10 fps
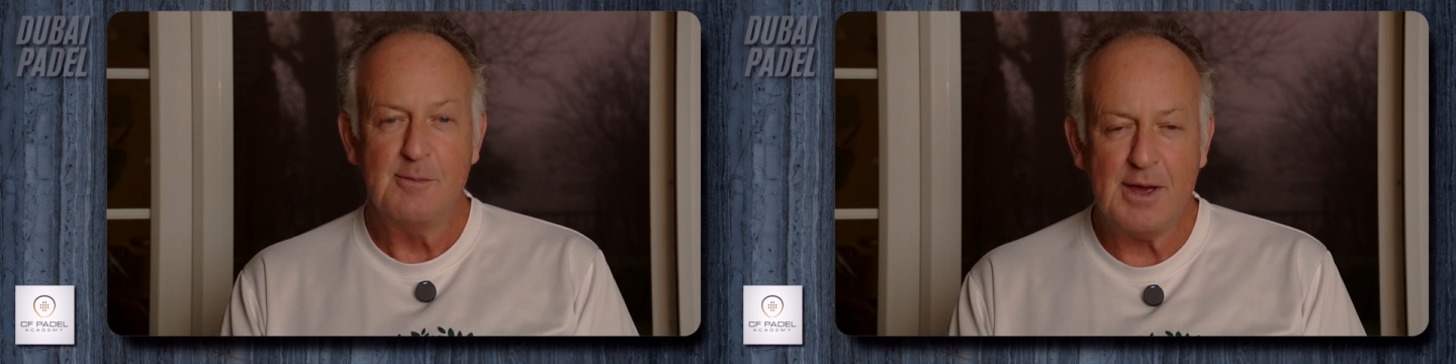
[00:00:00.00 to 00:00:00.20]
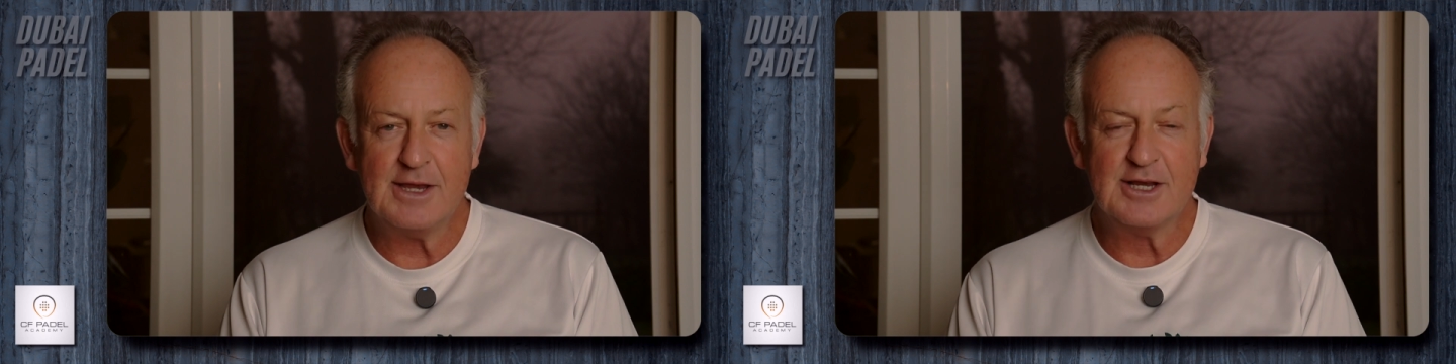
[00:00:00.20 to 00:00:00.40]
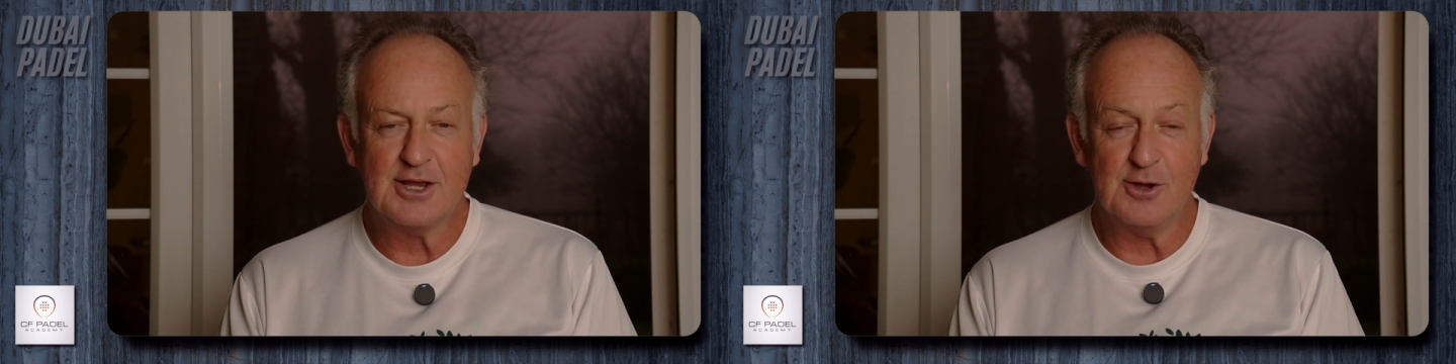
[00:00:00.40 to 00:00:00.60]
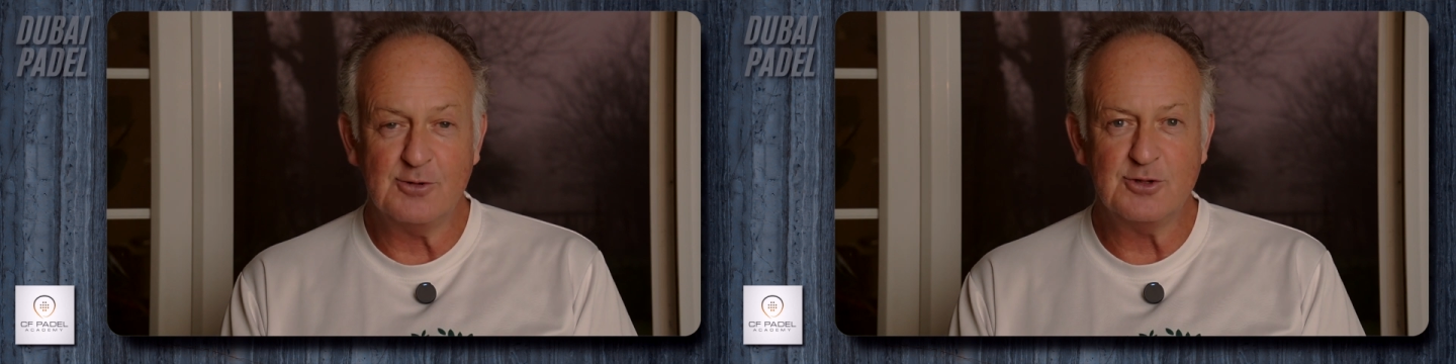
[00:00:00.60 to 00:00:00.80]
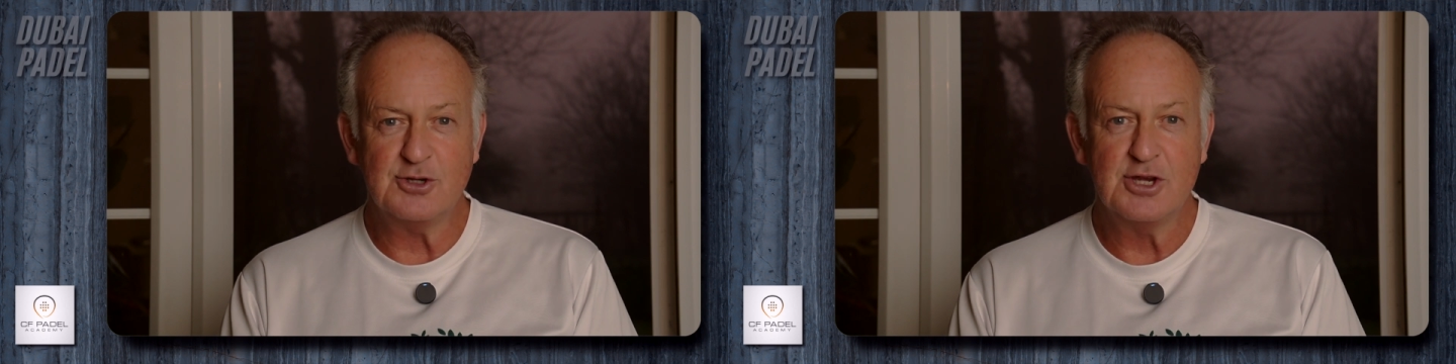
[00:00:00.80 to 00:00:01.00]
paddle
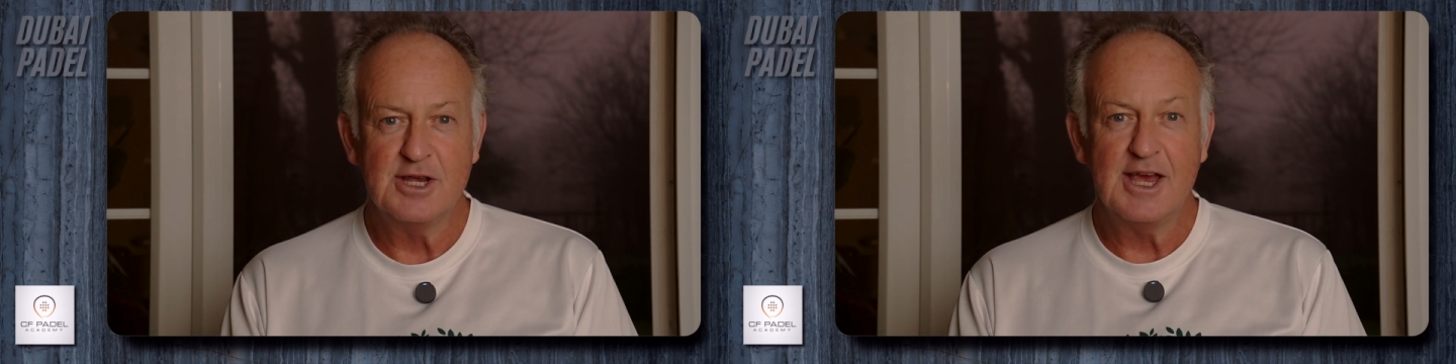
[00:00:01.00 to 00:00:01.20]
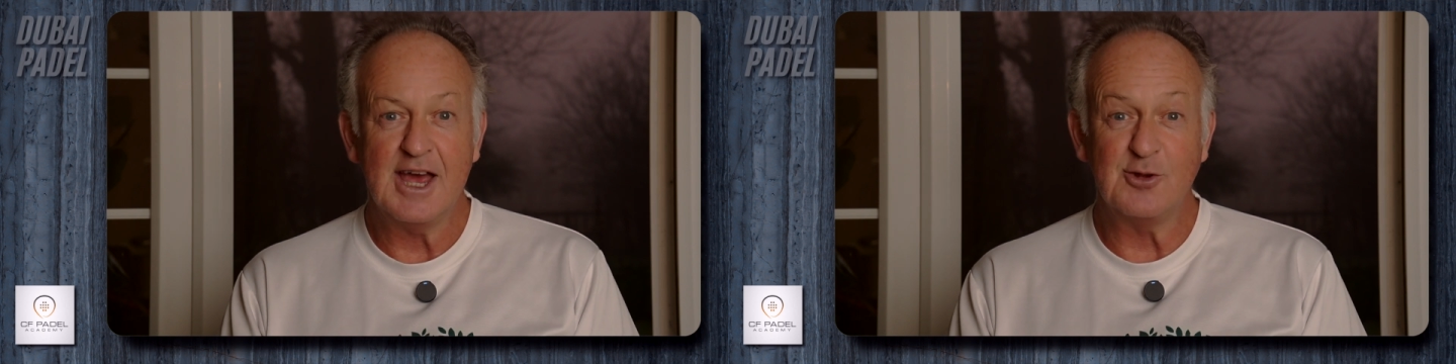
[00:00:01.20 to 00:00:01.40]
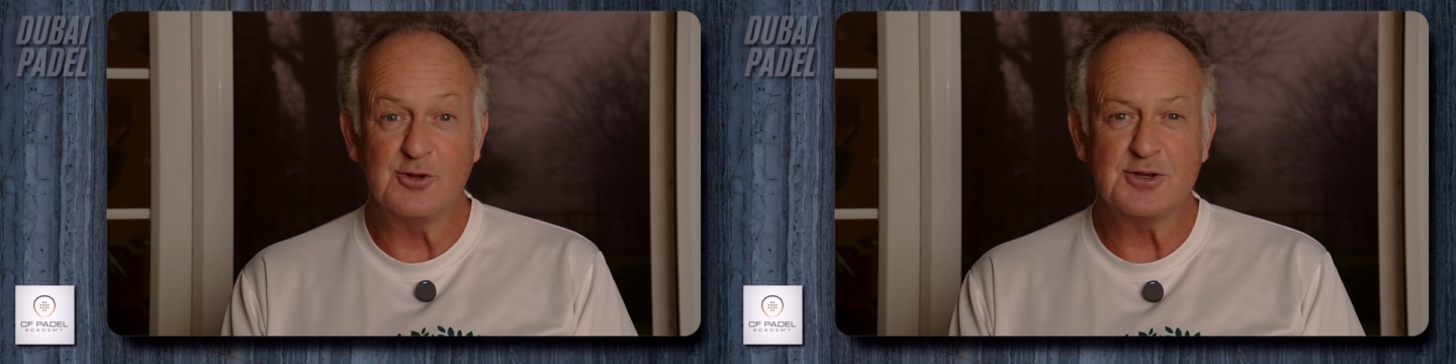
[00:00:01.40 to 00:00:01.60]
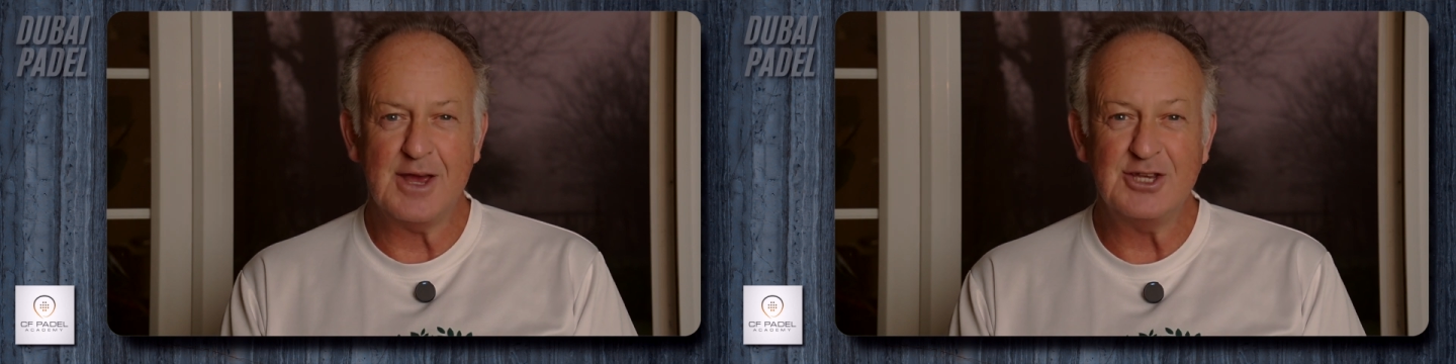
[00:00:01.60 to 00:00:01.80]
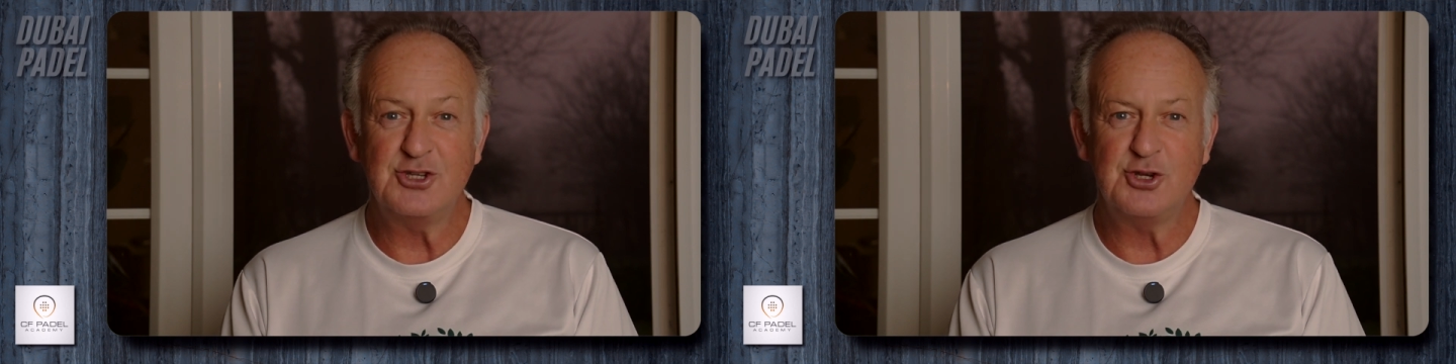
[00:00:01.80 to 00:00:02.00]
coach, and also
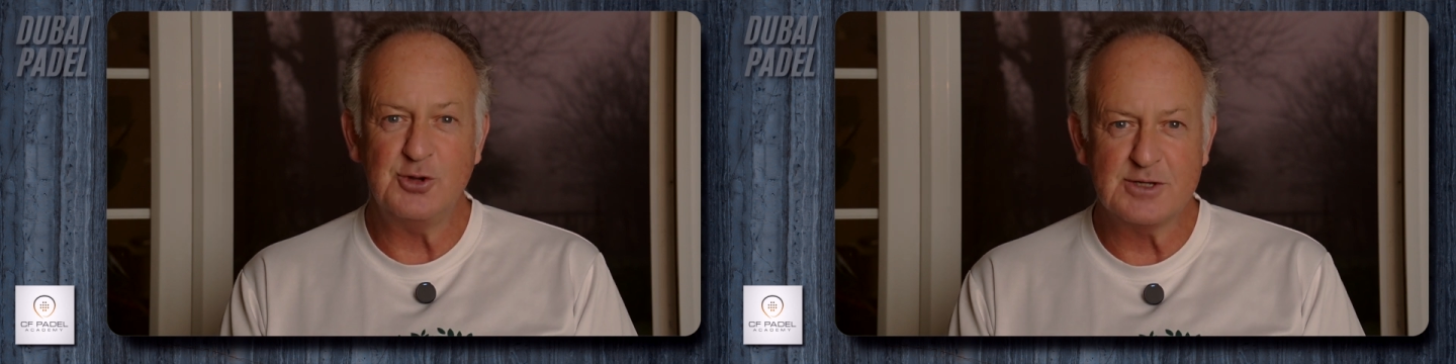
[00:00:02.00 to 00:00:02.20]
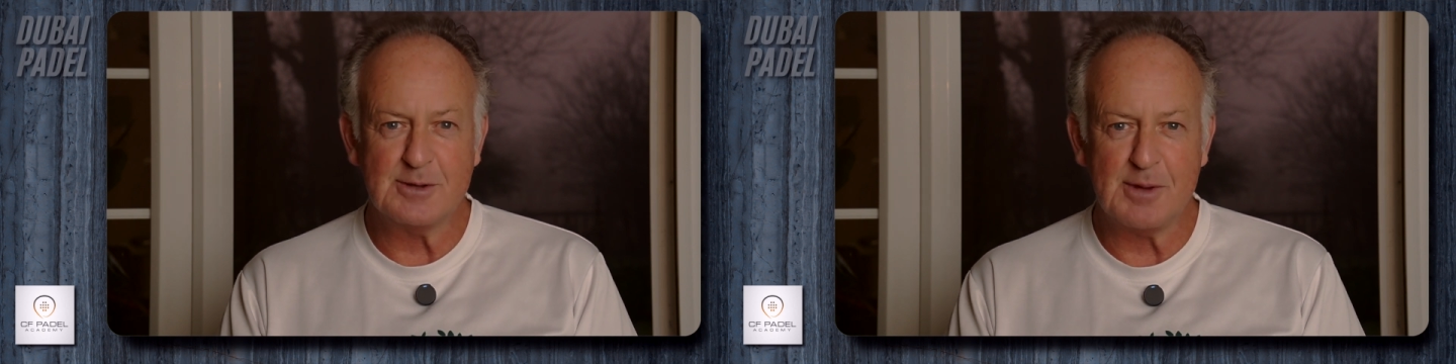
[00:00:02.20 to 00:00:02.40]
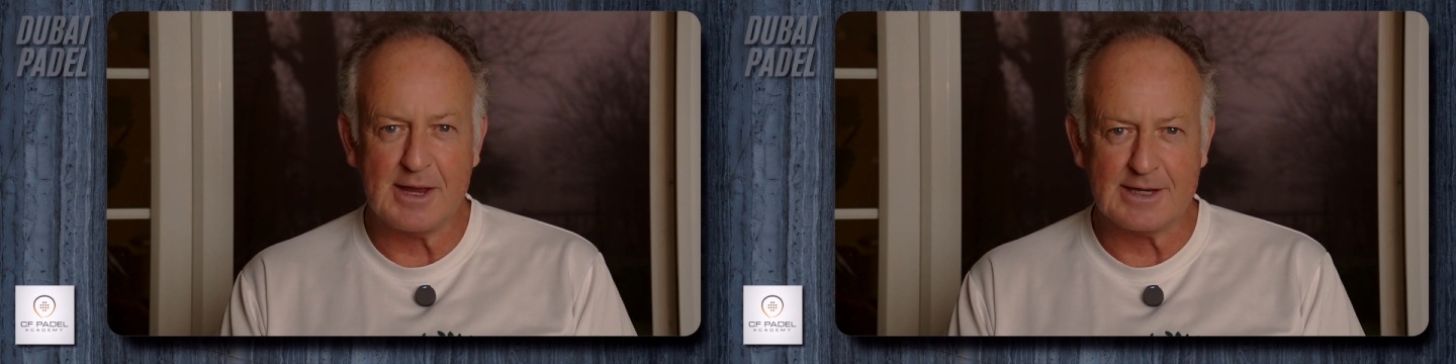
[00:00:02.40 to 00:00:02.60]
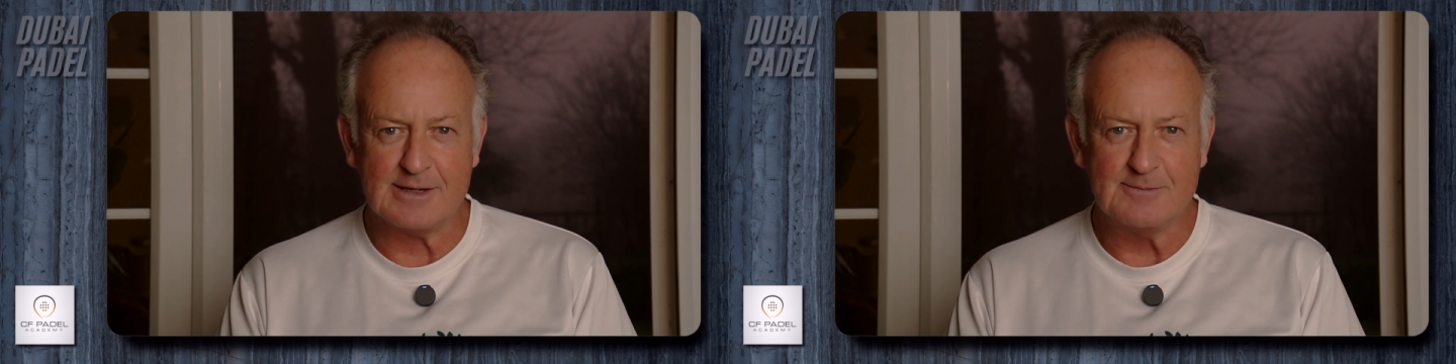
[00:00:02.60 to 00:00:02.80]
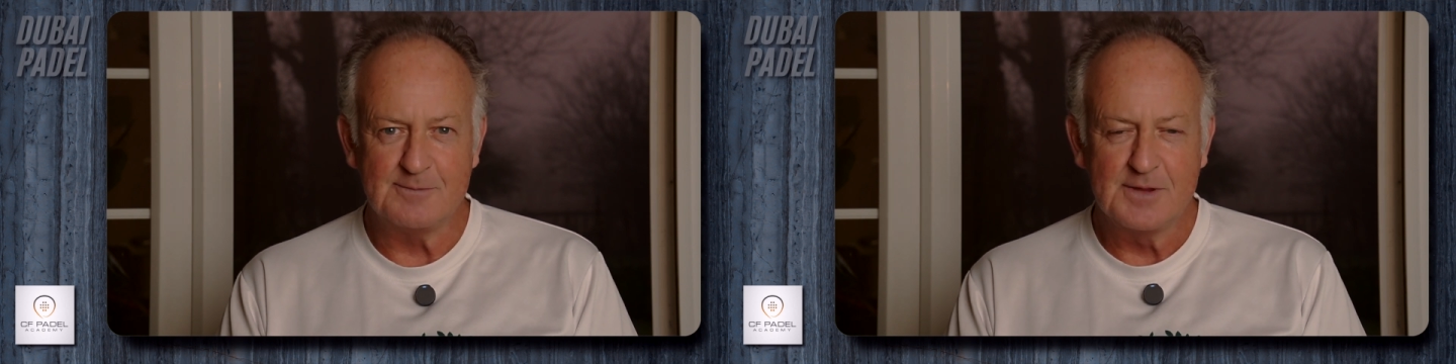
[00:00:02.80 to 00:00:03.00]
I tutor paddle.